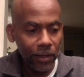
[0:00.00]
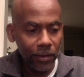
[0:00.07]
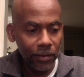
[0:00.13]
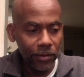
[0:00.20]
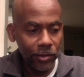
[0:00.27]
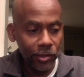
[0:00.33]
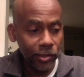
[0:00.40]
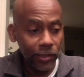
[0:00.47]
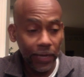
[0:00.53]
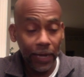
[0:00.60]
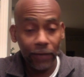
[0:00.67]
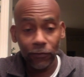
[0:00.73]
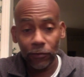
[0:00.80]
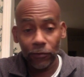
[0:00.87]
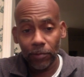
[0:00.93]
just
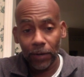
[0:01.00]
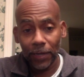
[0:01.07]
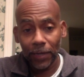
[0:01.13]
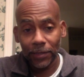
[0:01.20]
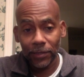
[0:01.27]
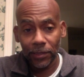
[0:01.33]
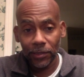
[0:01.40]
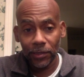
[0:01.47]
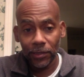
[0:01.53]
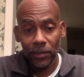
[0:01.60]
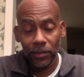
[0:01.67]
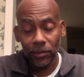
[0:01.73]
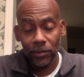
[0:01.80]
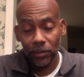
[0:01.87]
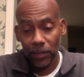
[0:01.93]
natural
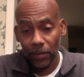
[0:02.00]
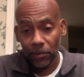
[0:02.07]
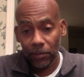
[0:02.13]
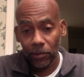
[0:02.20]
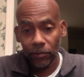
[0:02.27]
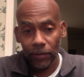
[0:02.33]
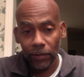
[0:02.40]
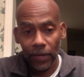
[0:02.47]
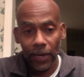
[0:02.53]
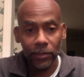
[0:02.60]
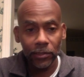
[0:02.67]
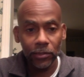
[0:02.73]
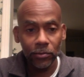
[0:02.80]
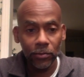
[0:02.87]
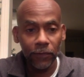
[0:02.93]
processes or chemical
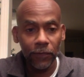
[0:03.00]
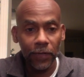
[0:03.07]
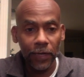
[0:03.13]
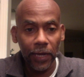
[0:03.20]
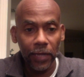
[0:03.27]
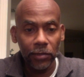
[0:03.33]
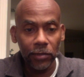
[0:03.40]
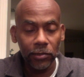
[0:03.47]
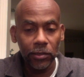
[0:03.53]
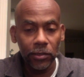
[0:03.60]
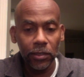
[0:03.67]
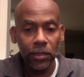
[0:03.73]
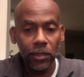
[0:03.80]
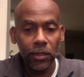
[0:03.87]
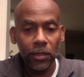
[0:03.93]
reactions within nature,
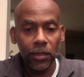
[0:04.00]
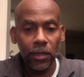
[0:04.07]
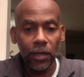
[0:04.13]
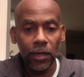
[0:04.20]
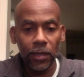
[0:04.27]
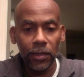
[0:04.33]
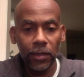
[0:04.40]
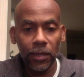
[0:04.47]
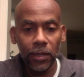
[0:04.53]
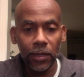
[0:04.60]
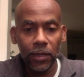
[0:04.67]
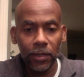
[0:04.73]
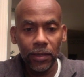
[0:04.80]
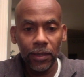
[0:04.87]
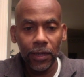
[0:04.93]
and
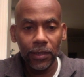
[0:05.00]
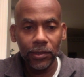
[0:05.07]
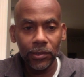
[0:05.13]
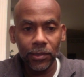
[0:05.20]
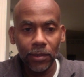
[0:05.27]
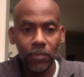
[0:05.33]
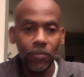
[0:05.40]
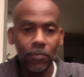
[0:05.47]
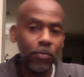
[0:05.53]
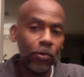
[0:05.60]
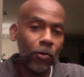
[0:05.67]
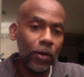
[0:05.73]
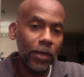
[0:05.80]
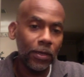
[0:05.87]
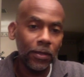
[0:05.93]
that at some
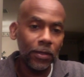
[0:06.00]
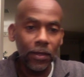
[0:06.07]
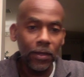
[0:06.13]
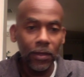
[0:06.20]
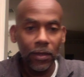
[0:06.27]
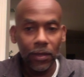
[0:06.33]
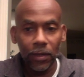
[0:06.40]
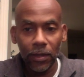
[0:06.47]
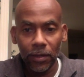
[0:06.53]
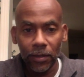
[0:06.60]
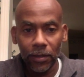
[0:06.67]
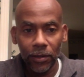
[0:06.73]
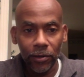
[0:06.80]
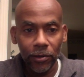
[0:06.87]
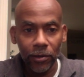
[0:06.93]
point in
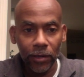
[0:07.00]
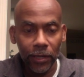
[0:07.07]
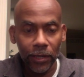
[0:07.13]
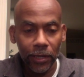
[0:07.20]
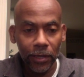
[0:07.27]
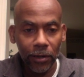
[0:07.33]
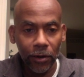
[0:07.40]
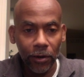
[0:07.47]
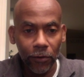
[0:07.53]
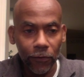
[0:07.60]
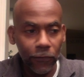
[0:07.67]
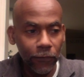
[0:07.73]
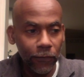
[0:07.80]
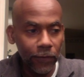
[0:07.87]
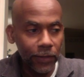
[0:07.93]
the early
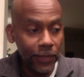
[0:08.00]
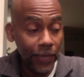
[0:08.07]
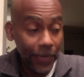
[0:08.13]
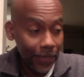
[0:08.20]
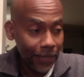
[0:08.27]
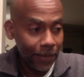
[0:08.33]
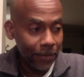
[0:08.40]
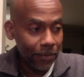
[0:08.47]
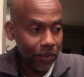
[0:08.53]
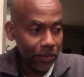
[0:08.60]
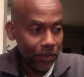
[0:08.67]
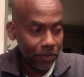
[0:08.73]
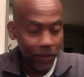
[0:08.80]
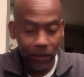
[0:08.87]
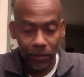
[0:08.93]
Earth time
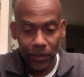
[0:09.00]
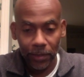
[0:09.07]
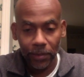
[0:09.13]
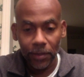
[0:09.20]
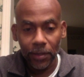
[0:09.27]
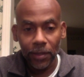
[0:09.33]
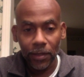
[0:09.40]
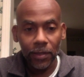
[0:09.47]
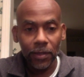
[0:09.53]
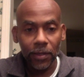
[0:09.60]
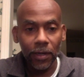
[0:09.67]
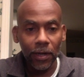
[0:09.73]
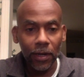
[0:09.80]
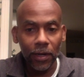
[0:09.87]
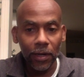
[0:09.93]
period,
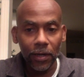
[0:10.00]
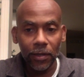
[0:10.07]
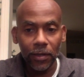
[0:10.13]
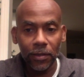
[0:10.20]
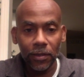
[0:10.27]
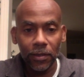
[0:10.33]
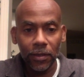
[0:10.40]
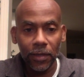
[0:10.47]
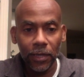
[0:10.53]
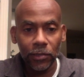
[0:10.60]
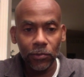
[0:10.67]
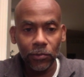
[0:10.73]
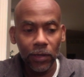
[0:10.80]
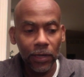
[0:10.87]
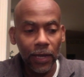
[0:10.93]

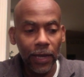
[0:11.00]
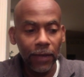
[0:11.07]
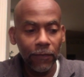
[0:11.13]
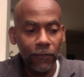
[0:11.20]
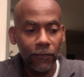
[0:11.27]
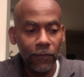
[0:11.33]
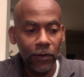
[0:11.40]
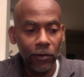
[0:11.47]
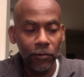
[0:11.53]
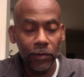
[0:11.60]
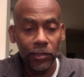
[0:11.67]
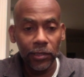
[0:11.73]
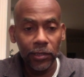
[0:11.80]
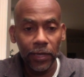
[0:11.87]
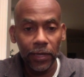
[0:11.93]
that's where life
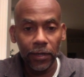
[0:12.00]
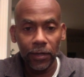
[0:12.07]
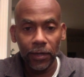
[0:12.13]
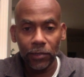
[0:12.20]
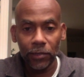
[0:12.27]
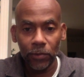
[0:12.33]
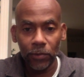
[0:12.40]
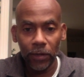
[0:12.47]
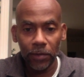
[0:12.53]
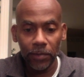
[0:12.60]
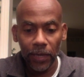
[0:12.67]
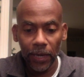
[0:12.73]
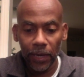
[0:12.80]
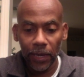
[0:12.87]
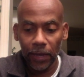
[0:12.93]
originated, or that's where it
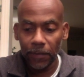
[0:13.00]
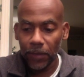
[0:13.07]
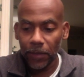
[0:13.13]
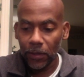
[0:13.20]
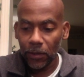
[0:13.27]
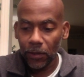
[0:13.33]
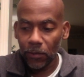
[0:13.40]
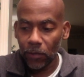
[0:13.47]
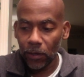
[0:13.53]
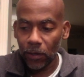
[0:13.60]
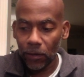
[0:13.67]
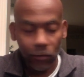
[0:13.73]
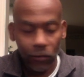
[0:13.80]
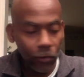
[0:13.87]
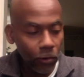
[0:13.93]
began.
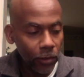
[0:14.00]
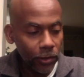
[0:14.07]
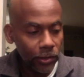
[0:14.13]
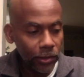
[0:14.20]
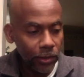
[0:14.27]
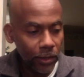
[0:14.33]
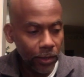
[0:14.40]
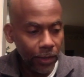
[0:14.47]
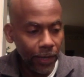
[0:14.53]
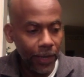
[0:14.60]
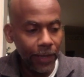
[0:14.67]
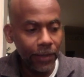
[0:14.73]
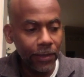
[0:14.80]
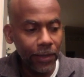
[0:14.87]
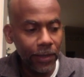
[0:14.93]
Well, of course,
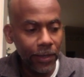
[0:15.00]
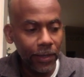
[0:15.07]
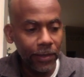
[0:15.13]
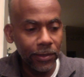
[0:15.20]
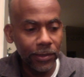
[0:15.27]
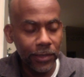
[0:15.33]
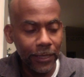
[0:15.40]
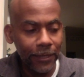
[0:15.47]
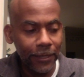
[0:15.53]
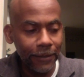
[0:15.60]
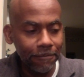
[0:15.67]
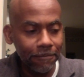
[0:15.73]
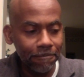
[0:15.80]
that is, I